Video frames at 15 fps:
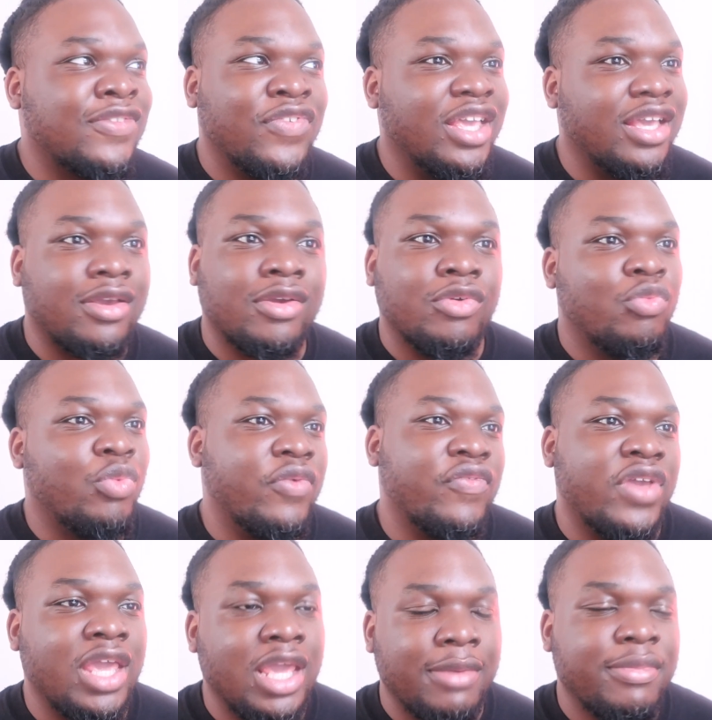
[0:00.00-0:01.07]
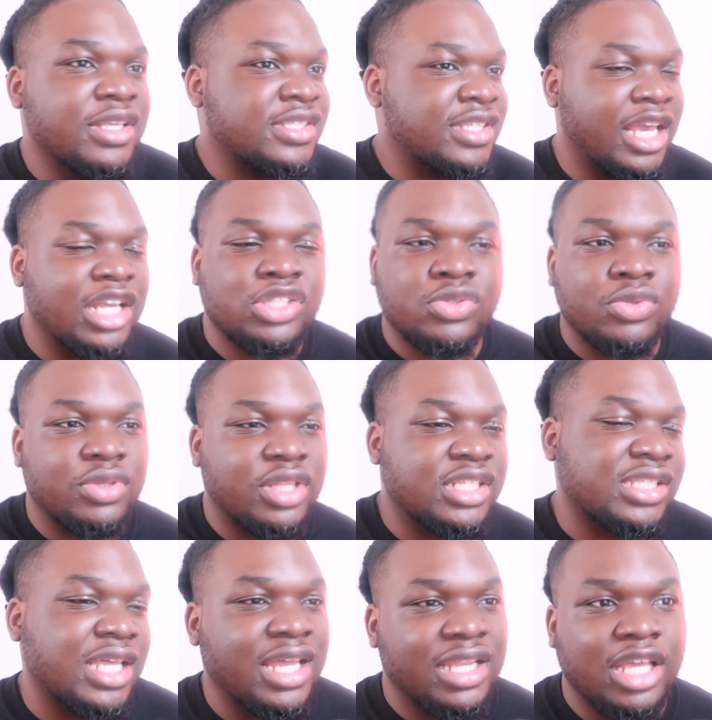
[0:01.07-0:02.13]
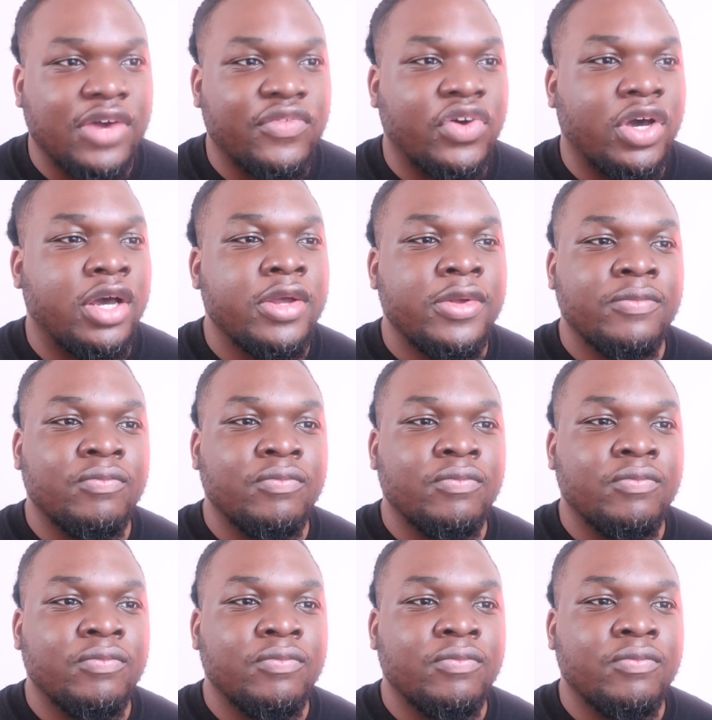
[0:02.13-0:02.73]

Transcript: think with him, his schedule, this, that, and the other,